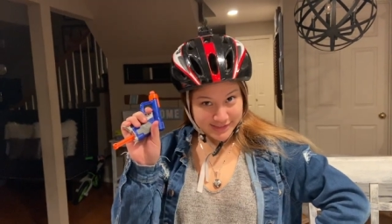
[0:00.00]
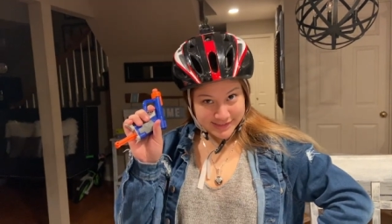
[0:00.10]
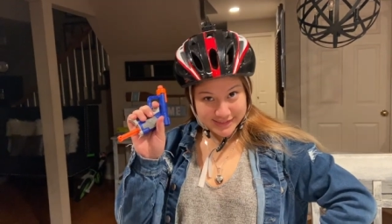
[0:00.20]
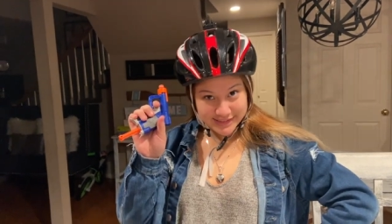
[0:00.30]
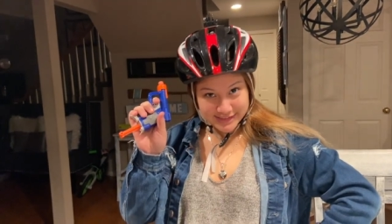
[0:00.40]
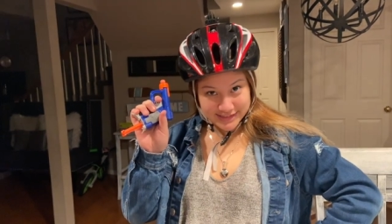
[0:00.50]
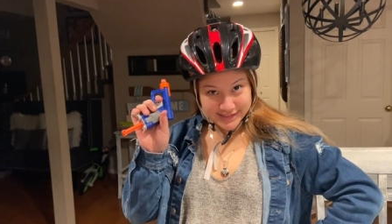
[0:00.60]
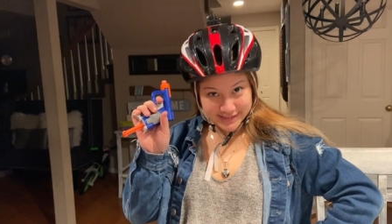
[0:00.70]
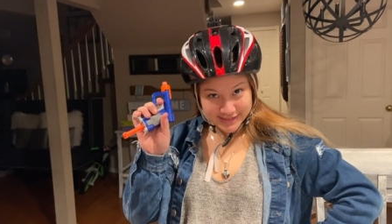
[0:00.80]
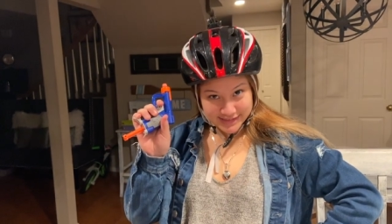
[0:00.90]
And she has a
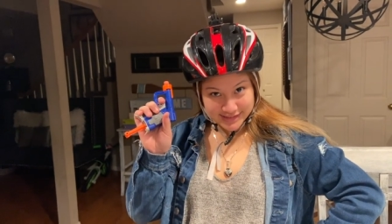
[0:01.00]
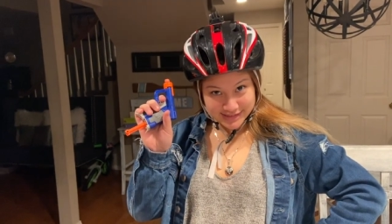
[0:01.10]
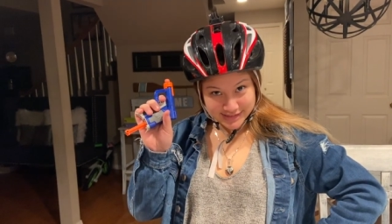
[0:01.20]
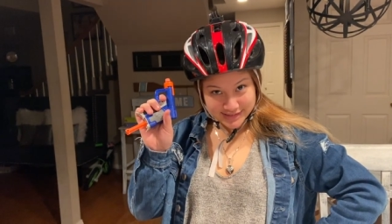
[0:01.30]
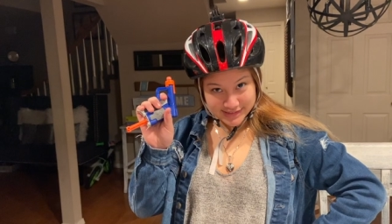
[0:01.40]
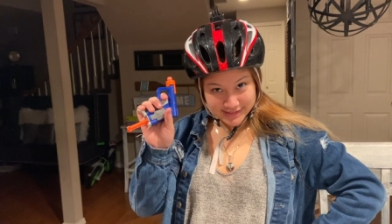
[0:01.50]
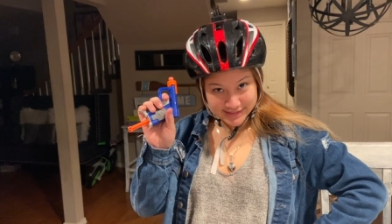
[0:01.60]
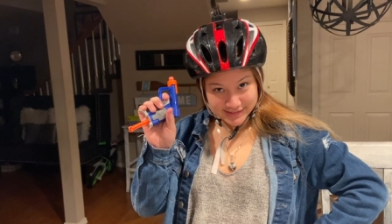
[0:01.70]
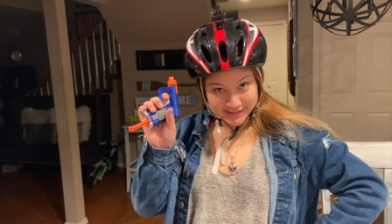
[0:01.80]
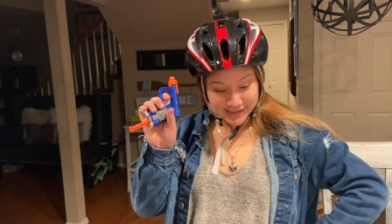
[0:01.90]
little Nerf gun.
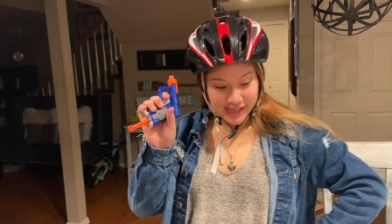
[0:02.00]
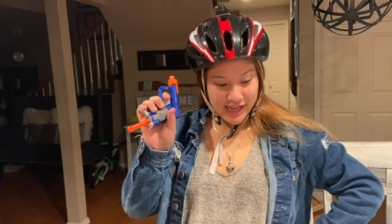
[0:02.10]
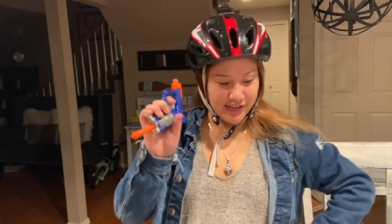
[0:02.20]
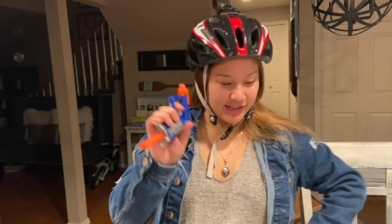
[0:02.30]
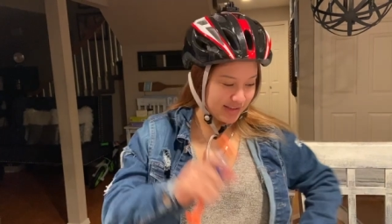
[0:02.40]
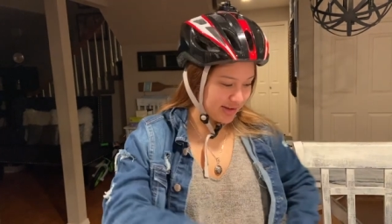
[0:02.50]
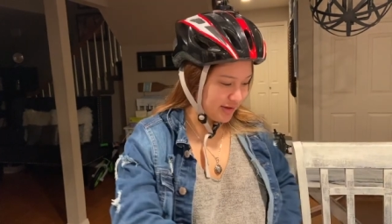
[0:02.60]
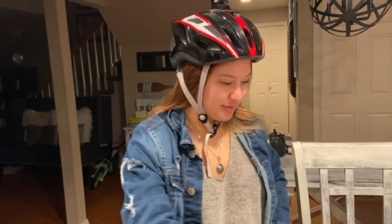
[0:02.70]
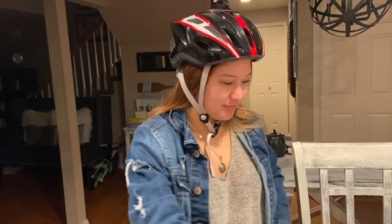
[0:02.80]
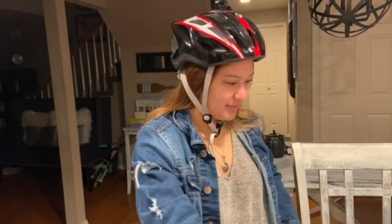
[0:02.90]

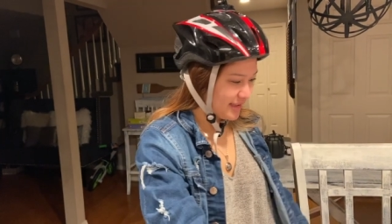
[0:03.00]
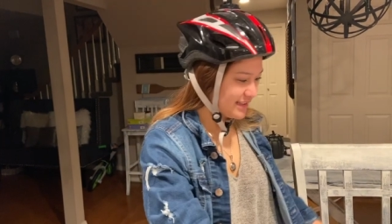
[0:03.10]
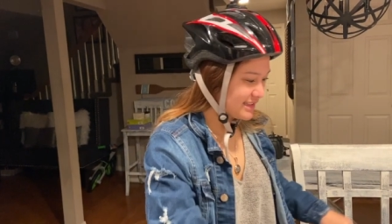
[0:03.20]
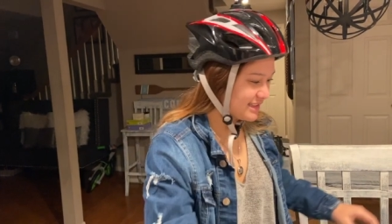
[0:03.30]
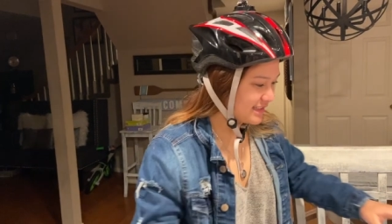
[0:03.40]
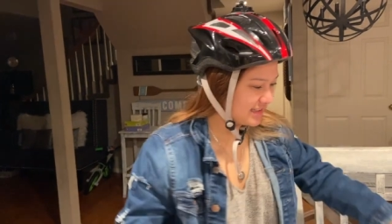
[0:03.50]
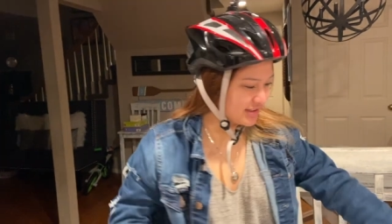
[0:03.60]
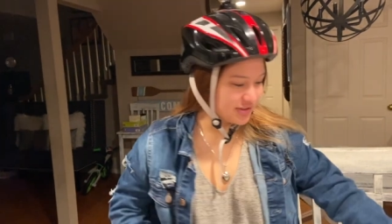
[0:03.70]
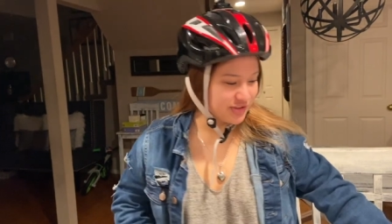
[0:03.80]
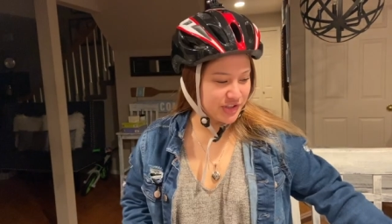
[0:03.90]
Um, it's a
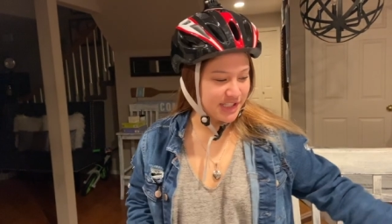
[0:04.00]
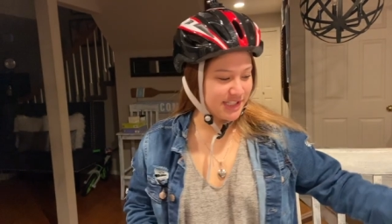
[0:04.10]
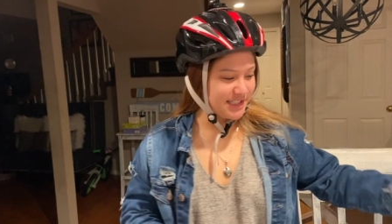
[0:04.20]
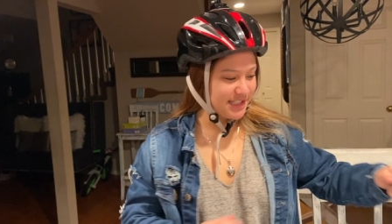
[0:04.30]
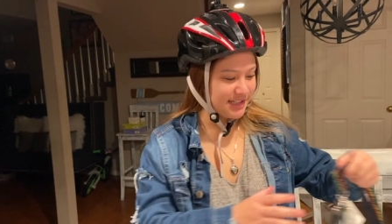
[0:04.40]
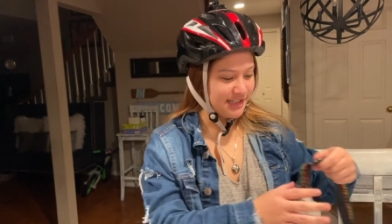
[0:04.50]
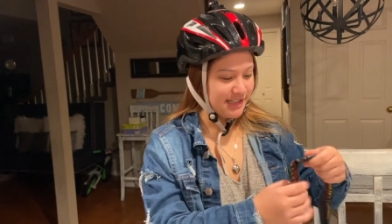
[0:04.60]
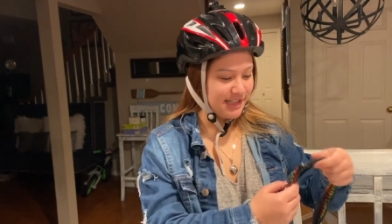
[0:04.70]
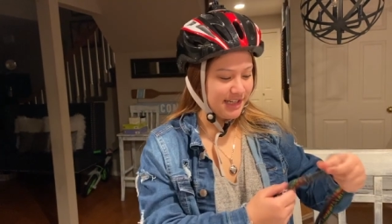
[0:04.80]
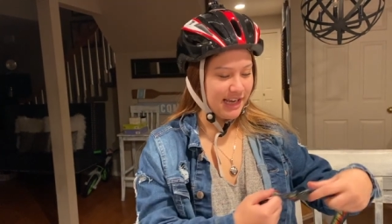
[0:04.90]
senior tradition,
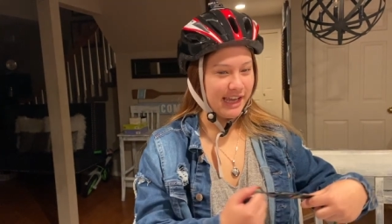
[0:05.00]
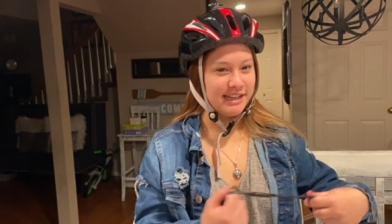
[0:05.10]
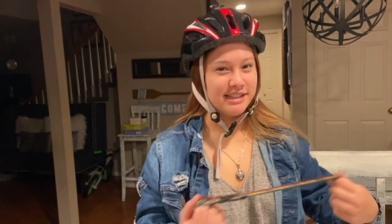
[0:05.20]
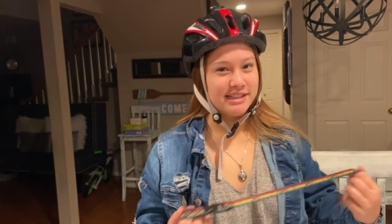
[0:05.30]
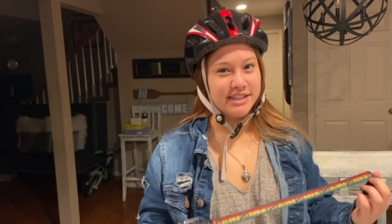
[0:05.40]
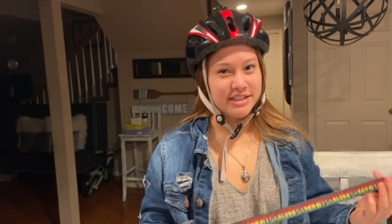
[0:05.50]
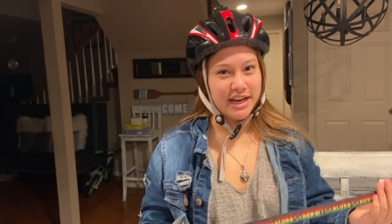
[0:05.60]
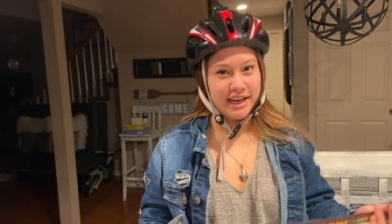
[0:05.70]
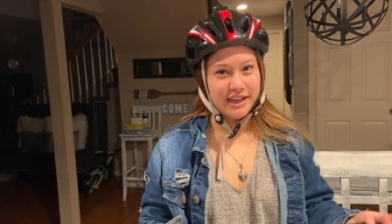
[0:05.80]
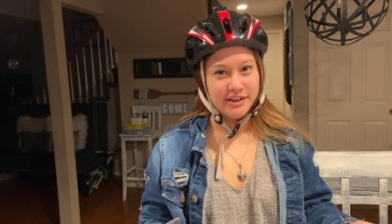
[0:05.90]
and it's a
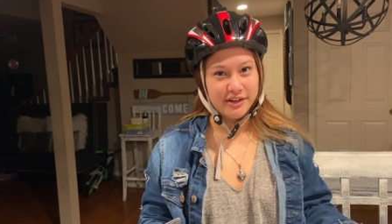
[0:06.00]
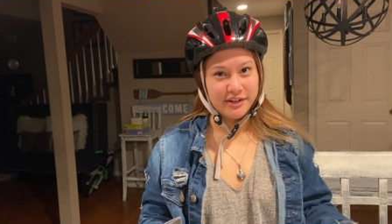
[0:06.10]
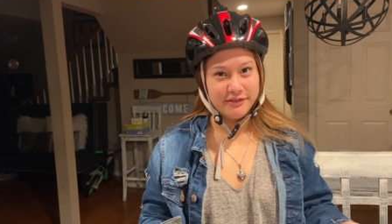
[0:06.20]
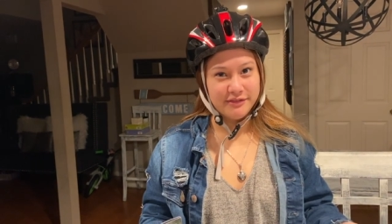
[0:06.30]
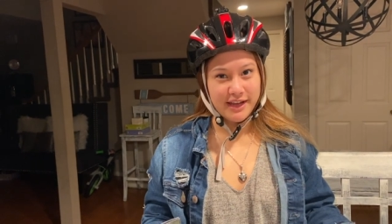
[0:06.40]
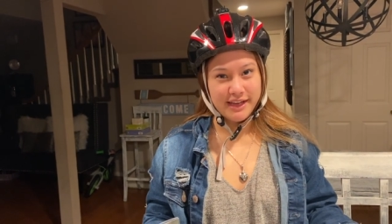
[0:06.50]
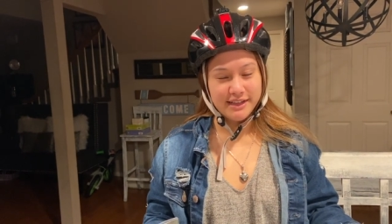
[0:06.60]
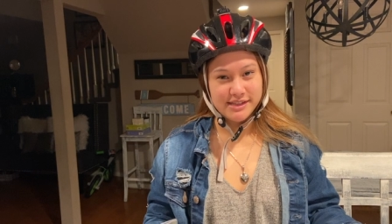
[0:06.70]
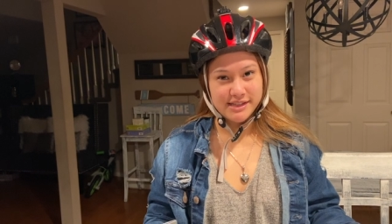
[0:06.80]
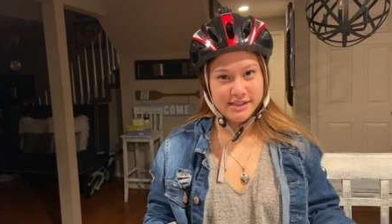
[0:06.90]
giant Nerf
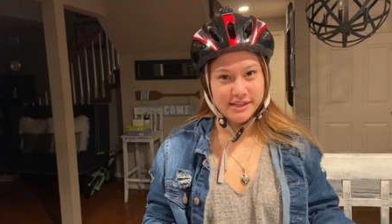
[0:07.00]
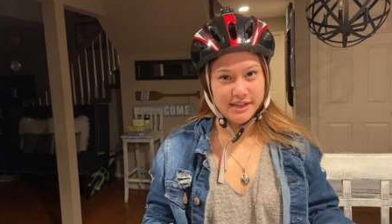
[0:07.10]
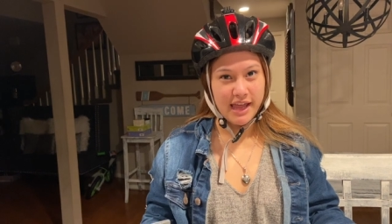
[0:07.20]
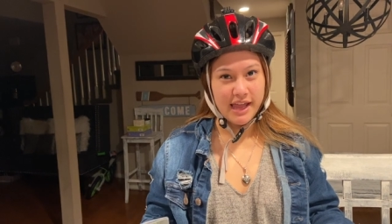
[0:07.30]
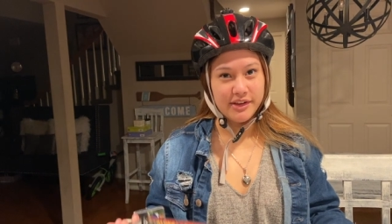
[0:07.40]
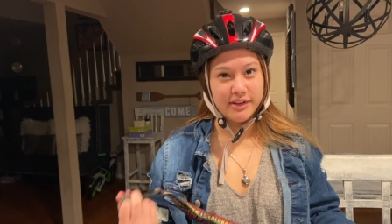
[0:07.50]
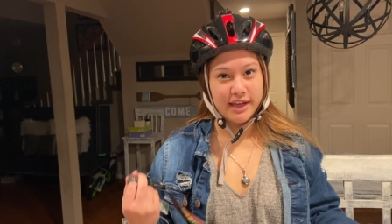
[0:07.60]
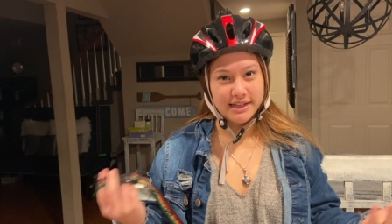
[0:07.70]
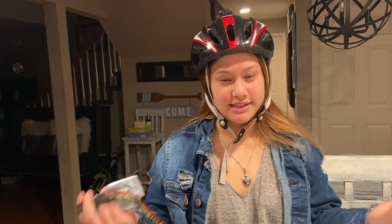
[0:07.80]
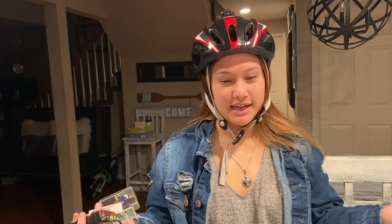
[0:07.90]
fight, and you
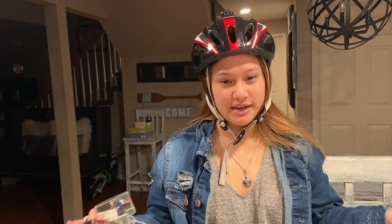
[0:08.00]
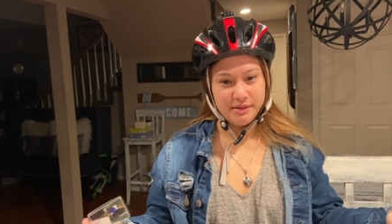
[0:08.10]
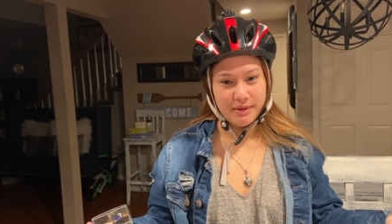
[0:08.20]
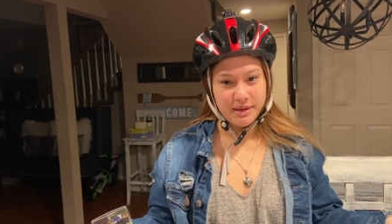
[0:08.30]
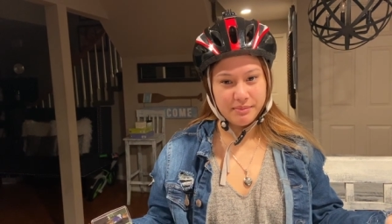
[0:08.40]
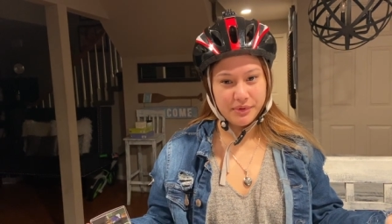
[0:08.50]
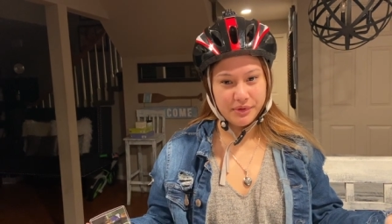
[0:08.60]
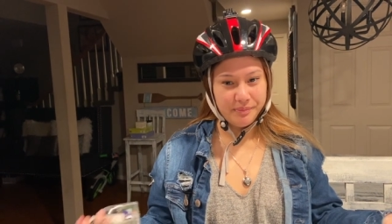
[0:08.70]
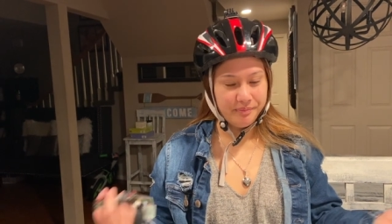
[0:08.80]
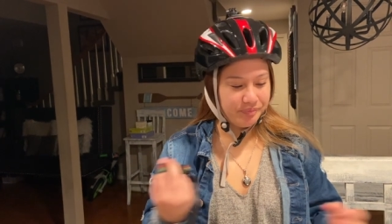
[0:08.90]
get assigned
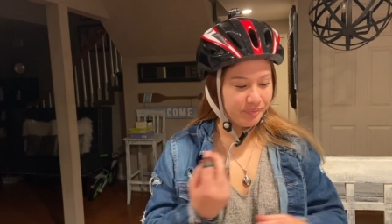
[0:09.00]
people.